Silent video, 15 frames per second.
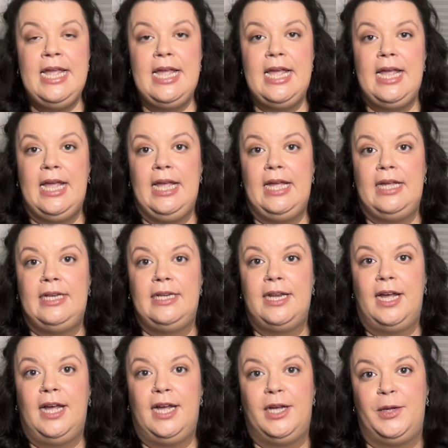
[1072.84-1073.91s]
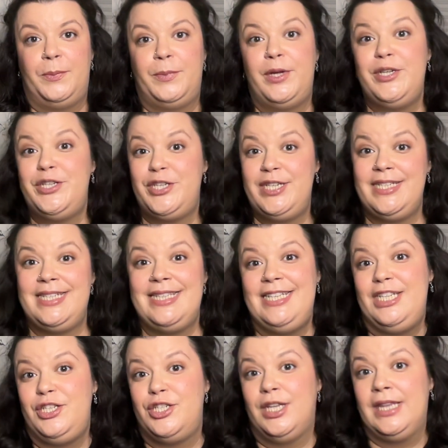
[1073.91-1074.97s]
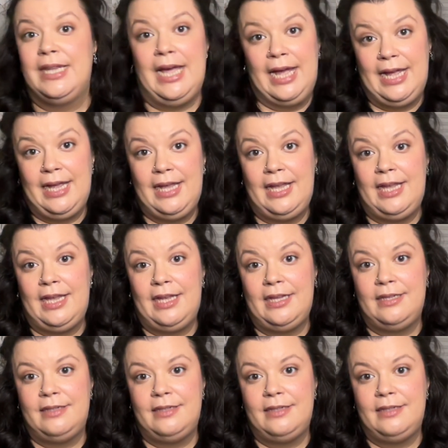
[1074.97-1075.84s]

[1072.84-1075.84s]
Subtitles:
And she's the July,